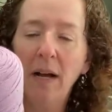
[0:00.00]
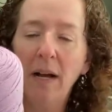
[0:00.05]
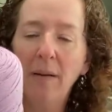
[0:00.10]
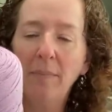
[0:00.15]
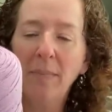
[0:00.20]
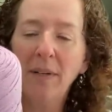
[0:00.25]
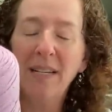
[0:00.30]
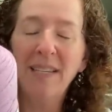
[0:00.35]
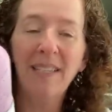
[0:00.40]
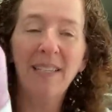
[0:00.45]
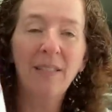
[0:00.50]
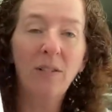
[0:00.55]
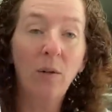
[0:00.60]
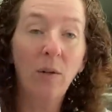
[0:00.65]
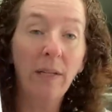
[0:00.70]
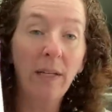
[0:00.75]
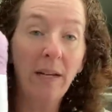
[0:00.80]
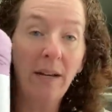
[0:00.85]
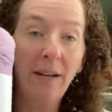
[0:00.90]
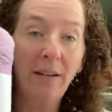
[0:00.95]
because it's
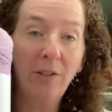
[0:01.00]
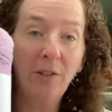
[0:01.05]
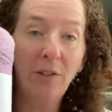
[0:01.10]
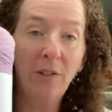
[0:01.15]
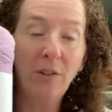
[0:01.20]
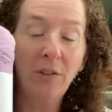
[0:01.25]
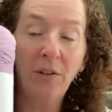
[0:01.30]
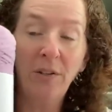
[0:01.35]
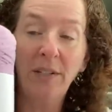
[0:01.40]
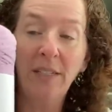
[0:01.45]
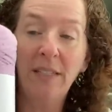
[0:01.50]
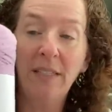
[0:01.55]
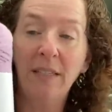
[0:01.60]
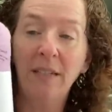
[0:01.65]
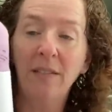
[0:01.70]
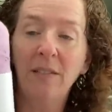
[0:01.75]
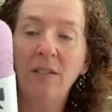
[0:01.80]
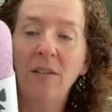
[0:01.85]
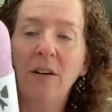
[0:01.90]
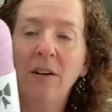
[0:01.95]
only
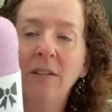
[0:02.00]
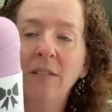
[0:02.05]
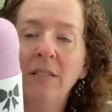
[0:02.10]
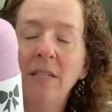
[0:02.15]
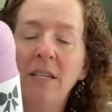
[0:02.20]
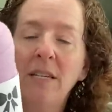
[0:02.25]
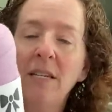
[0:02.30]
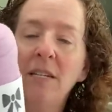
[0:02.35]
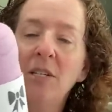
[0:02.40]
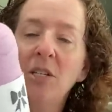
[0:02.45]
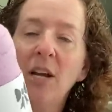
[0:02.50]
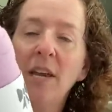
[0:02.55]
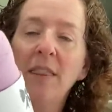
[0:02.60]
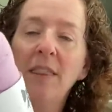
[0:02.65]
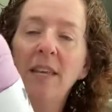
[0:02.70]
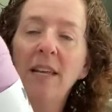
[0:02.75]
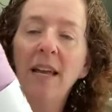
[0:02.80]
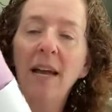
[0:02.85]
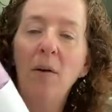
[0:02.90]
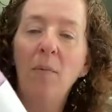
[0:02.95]
136 yards each, I
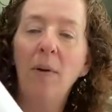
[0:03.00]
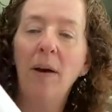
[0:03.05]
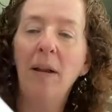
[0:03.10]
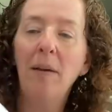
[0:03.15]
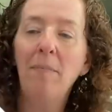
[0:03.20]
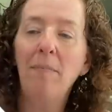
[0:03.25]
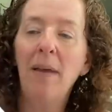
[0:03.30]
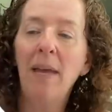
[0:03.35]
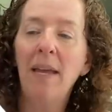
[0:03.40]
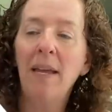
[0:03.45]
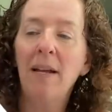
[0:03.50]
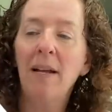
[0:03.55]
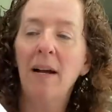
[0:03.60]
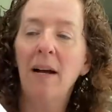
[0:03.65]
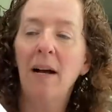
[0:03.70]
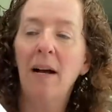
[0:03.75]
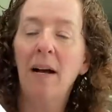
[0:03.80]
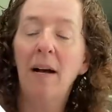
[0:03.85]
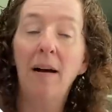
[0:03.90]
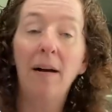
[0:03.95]
think I want to make
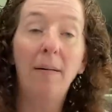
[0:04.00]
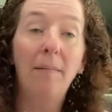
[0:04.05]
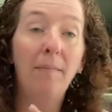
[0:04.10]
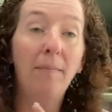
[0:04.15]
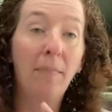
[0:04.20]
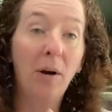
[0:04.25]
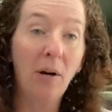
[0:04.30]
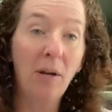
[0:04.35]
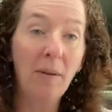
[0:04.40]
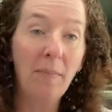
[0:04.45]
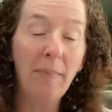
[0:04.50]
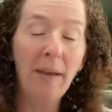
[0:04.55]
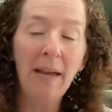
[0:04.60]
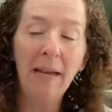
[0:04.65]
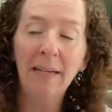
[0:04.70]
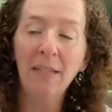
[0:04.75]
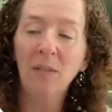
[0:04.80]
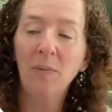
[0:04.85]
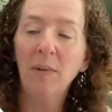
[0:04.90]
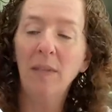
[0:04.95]
market
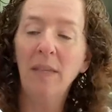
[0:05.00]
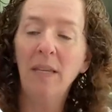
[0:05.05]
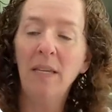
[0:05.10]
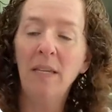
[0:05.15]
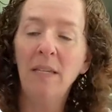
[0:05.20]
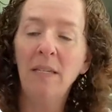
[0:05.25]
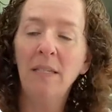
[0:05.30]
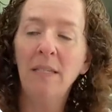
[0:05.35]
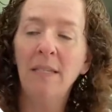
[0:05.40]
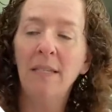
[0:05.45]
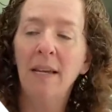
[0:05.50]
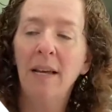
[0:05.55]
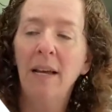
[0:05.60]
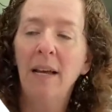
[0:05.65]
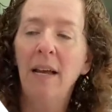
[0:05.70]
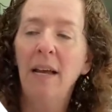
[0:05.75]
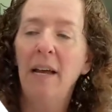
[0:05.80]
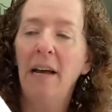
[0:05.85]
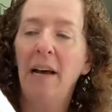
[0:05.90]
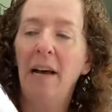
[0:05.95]
bags with these.
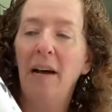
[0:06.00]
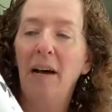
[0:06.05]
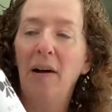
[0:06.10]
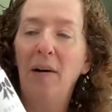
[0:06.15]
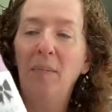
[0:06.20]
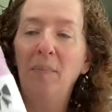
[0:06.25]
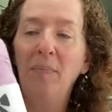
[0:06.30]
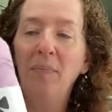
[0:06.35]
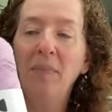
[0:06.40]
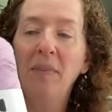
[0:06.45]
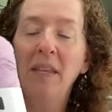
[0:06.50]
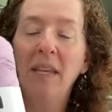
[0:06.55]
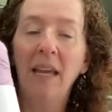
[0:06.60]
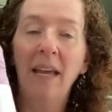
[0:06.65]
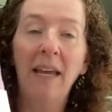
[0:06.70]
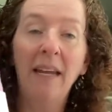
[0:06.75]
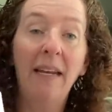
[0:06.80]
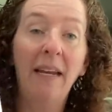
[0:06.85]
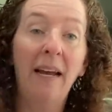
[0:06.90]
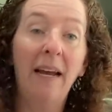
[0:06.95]
And
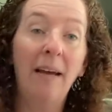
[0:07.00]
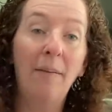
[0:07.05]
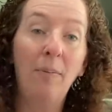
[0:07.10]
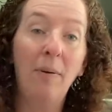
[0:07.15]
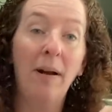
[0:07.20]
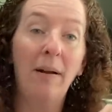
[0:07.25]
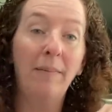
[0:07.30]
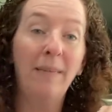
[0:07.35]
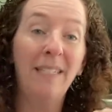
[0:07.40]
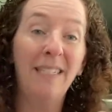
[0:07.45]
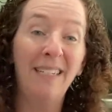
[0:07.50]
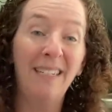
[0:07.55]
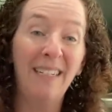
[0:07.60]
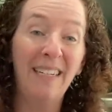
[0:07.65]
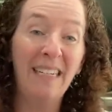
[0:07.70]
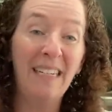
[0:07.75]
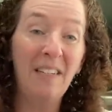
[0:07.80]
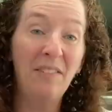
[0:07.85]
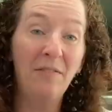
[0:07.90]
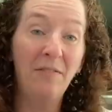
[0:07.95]
I probably
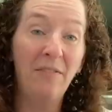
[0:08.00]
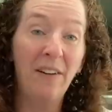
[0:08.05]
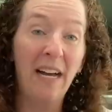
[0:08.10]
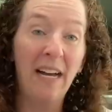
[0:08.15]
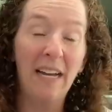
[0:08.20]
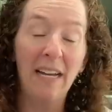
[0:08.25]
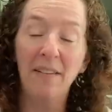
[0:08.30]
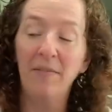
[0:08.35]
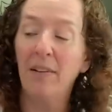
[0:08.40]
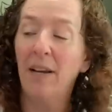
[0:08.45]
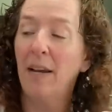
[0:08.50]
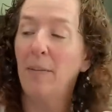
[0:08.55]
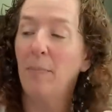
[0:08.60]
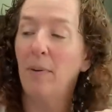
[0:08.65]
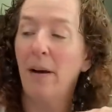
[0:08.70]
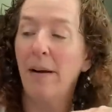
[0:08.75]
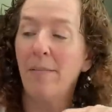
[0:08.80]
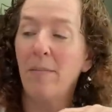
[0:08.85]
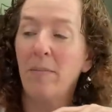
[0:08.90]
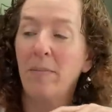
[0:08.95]
didn't need 5. I
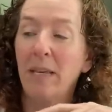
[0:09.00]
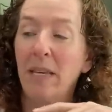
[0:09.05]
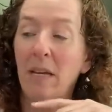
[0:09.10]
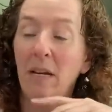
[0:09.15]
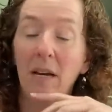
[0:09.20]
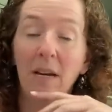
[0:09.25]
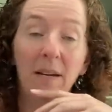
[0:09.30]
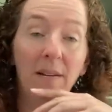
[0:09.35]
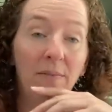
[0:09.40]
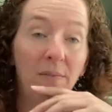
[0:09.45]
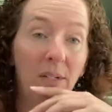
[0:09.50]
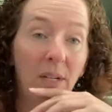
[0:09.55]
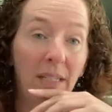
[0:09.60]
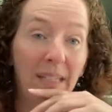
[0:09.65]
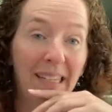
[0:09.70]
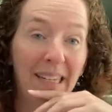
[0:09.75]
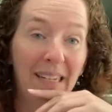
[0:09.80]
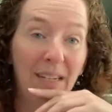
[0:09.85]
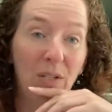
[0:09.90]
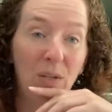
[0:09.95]
probably could have
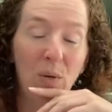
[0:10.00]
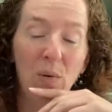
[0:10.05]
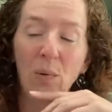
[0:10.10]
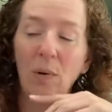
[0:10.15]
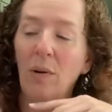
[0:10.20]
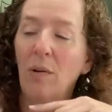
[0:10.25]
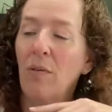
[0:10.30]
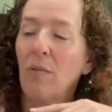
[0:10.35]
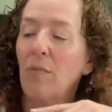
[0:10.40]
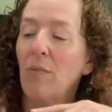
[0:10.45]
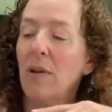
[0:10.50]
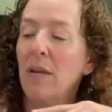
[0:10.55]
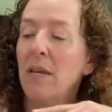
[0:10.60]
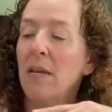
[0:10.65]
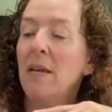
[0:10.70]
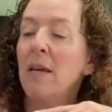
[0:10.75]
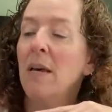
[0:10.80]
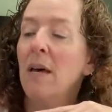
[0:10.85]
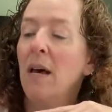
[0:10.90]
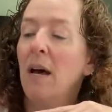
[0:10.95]
done like 2 or
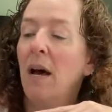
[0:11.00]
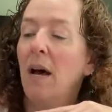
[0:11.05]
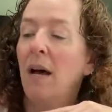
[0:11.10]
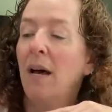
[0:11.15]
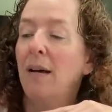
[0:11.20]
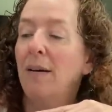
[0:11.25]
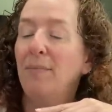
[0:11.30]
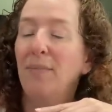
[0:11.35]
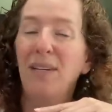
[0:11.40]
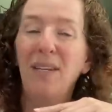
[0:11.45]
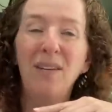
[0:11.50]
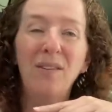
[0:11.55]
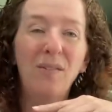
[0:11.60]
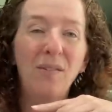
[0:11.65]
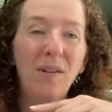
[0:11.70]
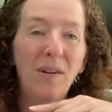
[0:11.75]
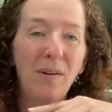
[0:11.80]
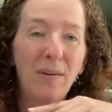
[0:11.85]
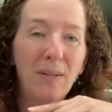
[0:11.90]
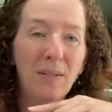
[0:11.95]
3. But you know,
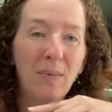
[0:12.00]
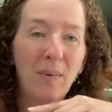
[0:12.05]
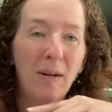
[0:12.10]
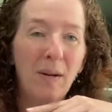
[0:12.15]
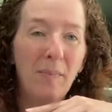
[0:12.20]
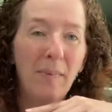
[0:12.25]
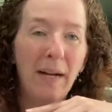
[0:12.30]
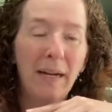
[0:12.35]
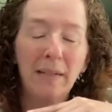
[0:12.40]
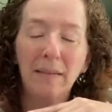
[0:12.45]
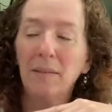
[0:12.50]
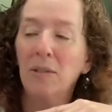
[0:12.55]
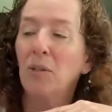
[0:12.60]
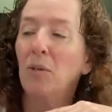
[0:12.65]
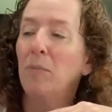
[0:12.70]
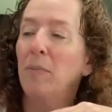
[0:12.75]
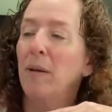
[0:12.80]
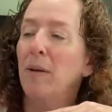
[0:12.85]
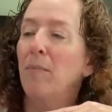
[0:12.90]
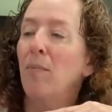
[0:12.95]
you always want to buy a
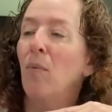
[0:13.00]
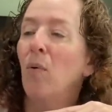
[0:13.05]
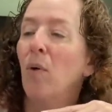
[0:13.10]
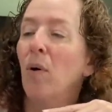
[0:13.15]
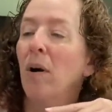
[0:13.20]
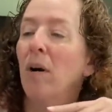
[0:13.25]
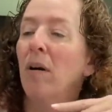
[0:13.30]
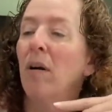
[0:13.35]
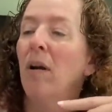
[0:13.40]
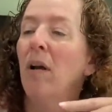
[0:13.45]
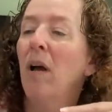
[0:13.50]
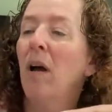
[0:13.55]
little bit more.